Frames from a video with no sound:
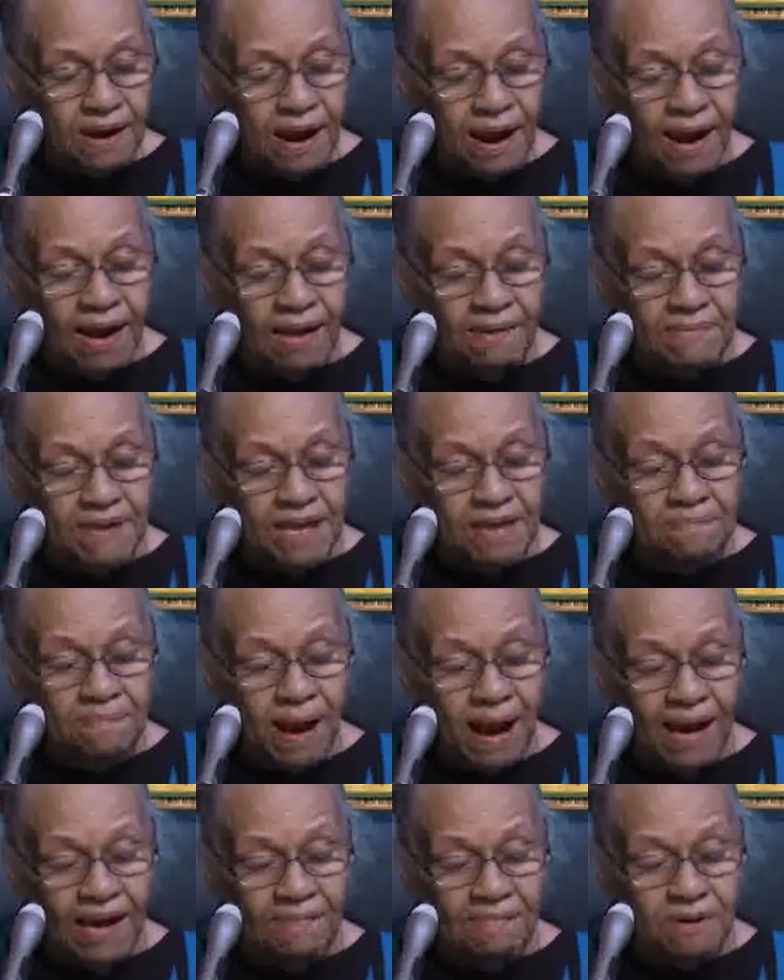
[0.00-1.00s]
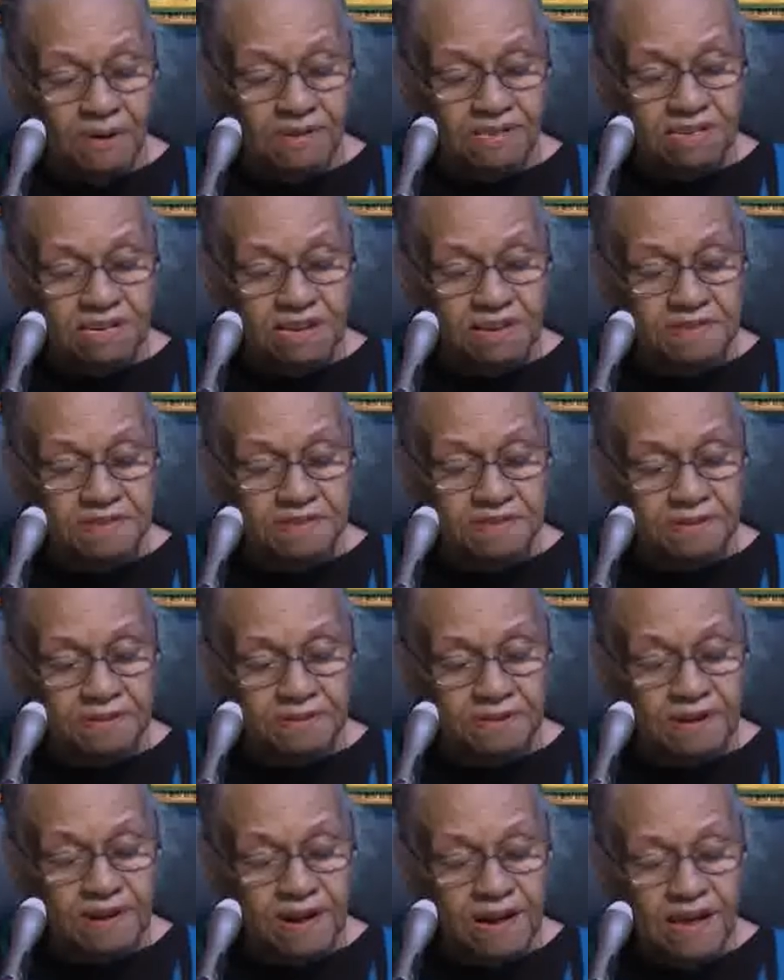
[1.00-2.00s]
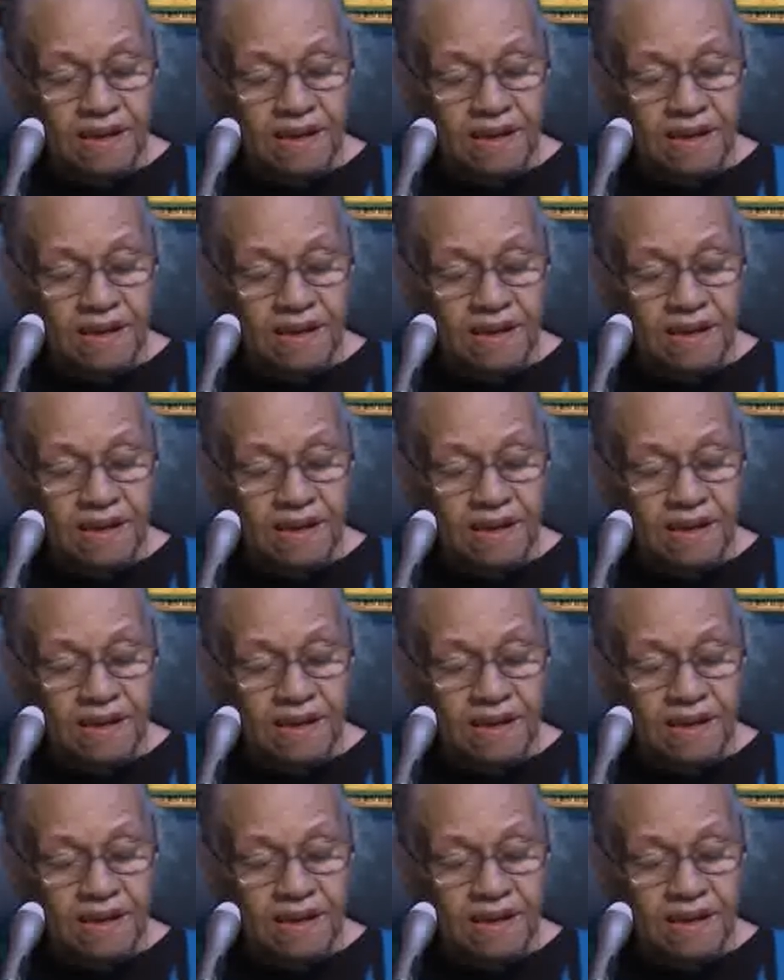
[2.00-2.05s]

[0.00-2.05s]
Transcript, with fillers: I am a Bible teacher,